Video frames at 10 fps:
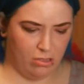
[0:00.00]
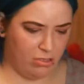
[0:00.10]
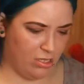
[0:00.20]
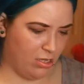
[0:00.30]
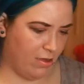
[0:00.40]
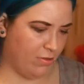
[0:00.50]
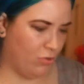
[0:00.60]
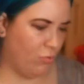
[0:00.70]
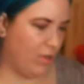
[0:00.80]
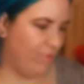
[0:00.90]
I think I have
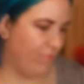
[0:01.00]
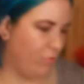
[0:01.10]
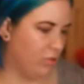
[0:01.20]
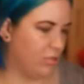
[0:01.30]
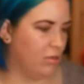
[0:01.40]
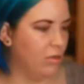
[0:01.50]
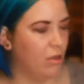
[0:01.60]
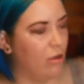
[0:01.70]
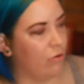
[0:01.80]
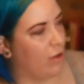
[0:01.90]
to wait for it
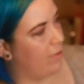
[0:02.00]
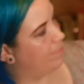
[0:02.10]
to, okay.